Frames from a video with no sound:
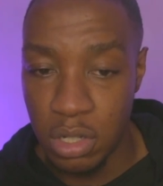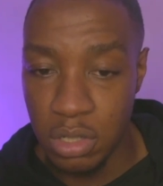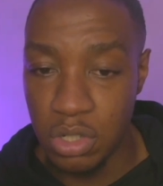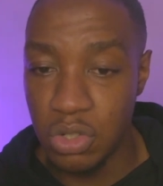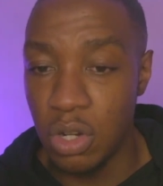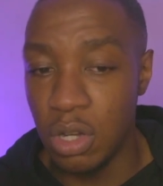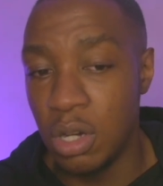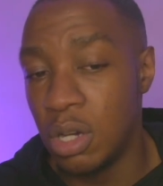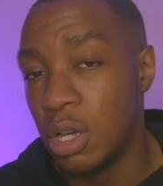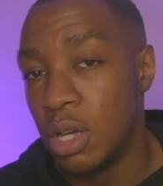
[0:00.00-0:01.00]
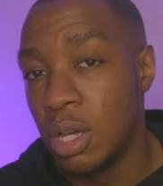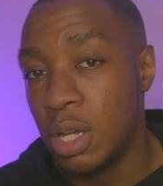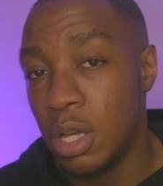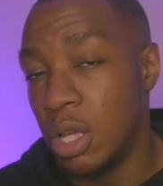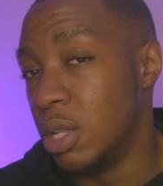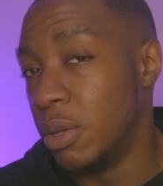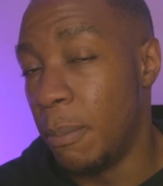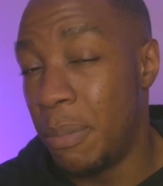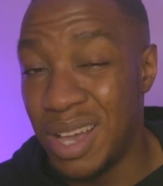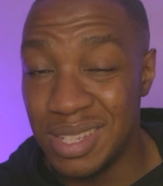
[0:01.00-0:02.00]
and stronger. And
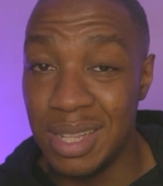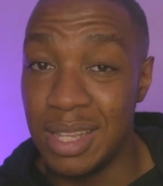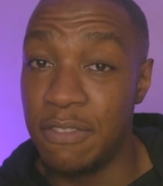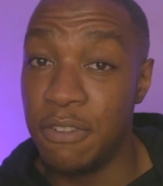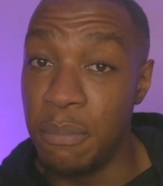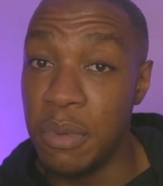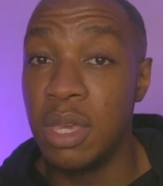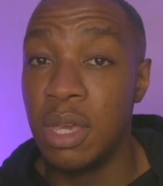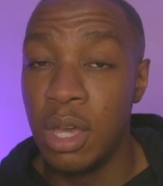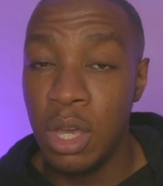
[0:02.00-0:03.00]
personally, for me,